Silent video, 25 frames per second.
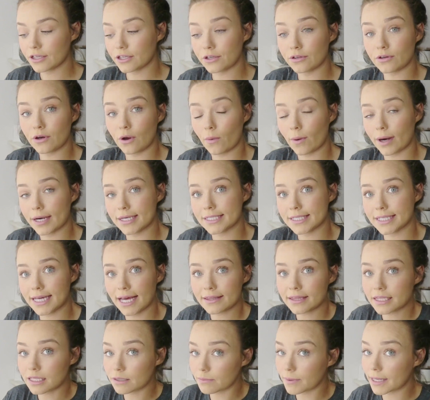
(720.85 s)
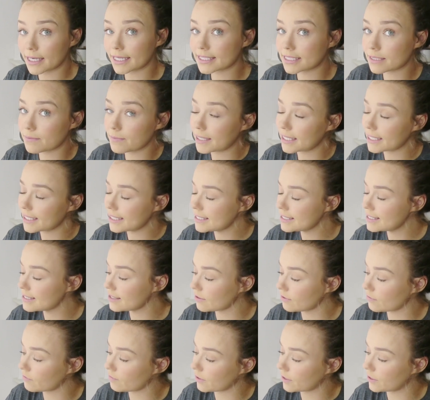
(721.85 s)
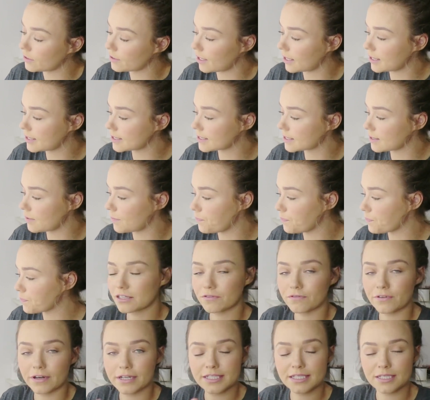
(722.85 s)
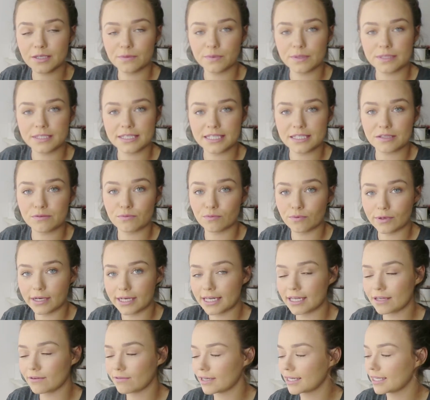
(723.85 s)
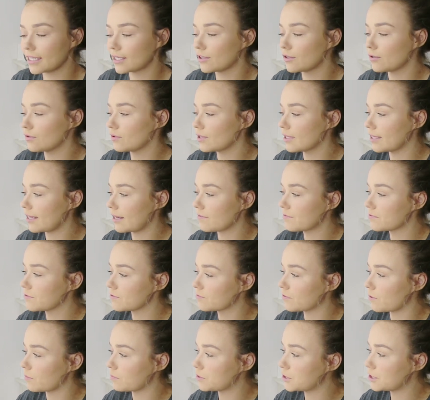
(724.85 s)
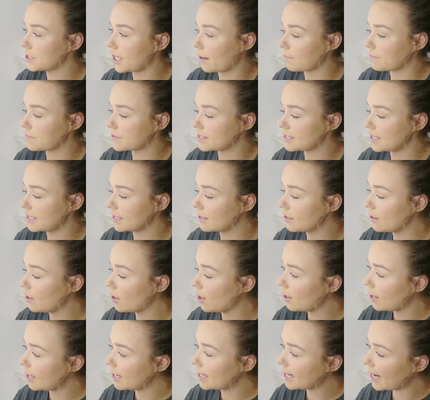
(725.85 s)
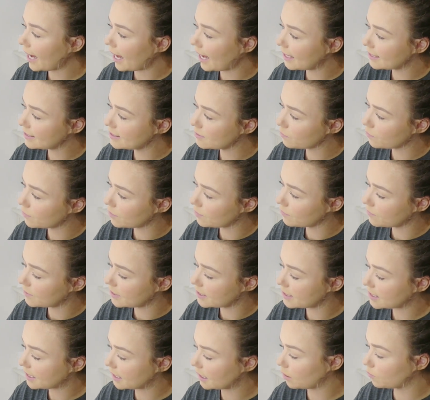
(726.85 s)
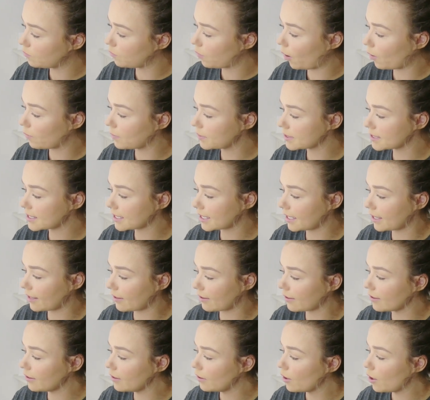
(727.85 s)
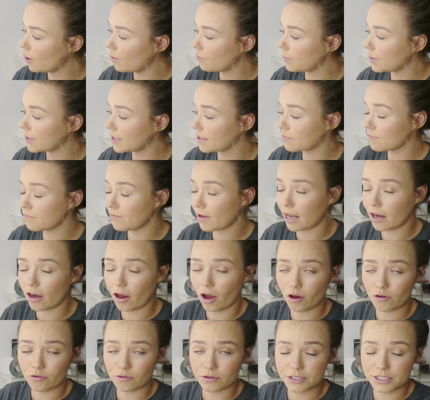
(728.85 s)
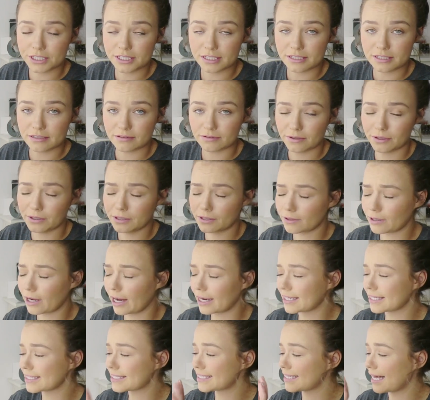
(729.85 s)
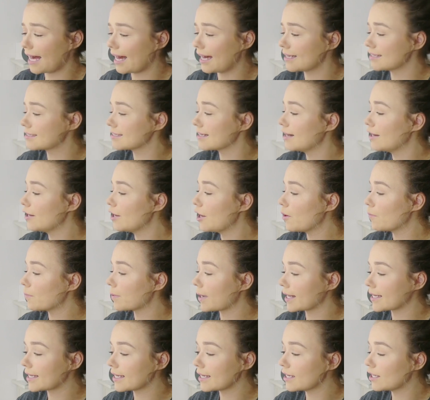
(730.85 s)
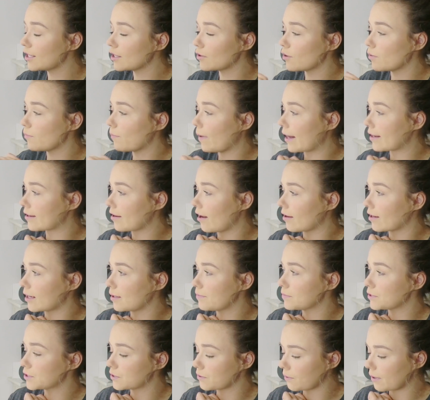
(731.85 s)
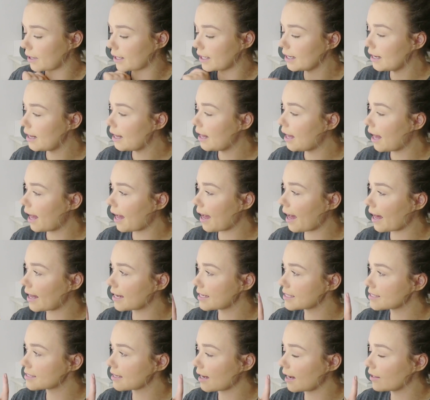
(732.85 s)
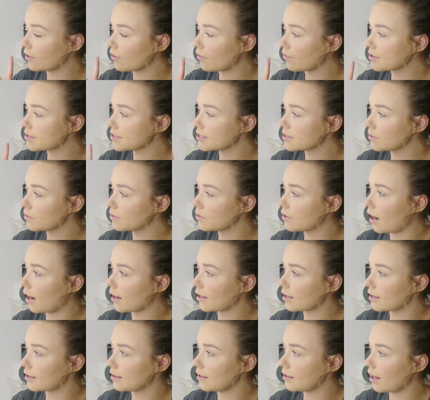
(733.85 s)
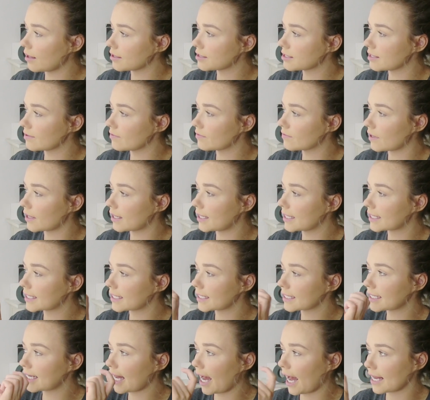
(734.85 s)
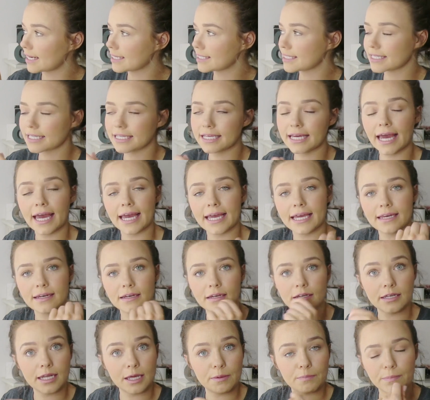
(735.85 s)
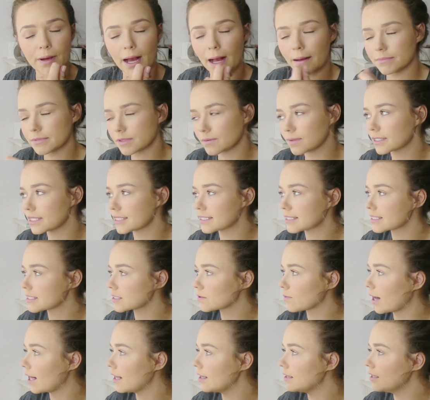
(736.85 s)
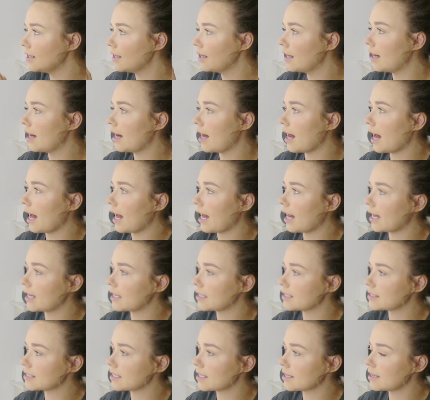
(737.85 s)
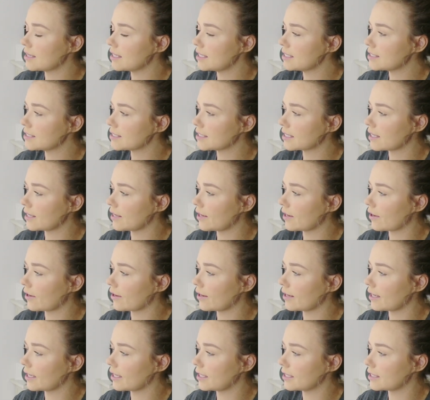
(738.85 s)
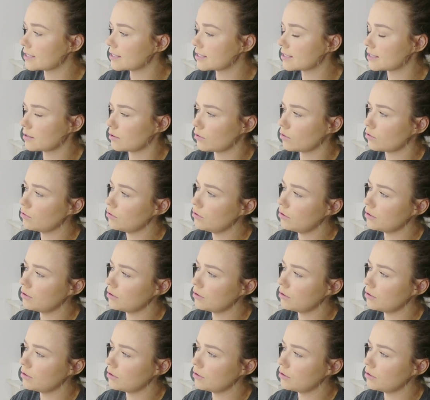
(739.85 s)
you know where to get them and it's a bit easier for you guys. So first up was this really, really cute gift from Chapstick. It had one of these little baubles here, but it fell off, which is kind of sad. But I can glue it back on, I'm sure. And I also got lots of their little candy cane lip balms with this as well. And this here is